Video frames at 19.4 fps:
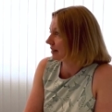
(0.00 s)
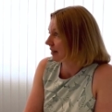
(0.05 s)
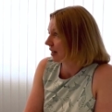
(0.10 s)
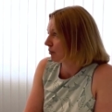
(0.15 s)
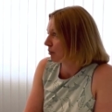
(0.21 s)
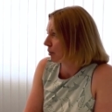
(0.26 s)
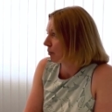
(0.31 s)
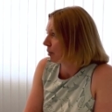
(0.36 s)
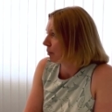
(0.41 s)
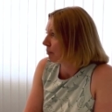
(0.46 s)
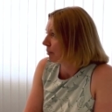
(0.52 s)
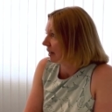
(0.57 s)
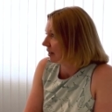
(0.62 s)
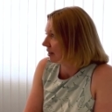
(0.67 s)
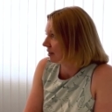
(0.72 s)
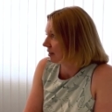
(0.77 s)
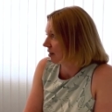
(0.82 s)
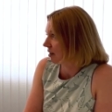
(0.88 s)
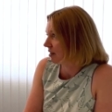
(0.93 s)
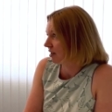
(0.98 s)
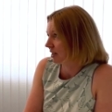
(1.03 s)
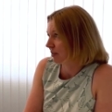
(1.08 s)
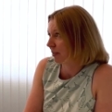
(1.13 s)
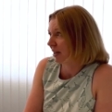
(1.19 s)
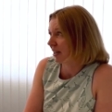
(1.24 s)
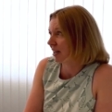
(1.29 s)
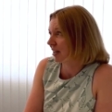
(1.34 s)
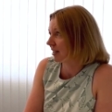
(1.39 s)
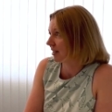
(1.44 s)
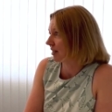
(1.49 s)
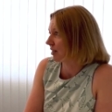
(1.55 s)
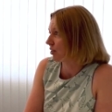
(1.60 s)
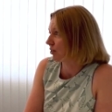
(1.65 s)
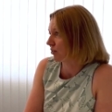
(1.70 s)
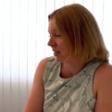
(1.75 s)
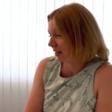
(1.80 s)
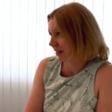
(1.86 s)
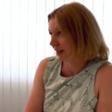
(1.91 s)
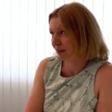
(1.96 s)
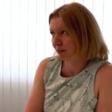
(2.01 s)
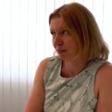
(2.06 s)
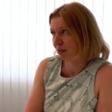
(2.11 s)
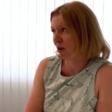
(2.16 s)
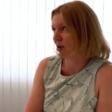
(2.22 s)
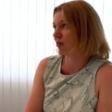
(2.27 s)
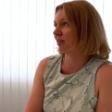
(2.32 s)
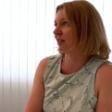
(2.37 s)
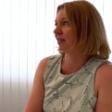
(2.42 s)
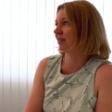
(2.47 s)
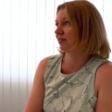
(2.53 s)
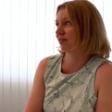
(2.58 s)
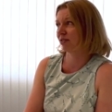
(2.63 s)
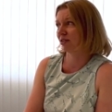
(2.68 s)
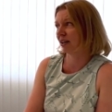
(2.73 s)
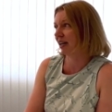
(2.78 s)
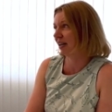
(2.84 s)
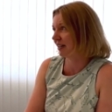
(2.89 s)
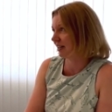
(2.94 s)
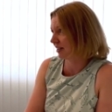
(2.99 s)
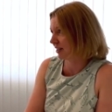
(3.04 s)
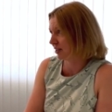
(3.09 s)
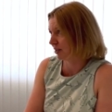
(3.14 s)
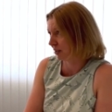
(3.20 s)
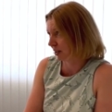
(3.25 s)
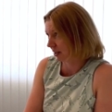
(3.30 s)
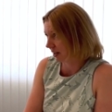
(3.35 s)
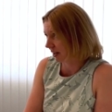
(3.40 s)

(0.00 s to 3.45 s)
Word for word: that would be a big loss because it's really important for us to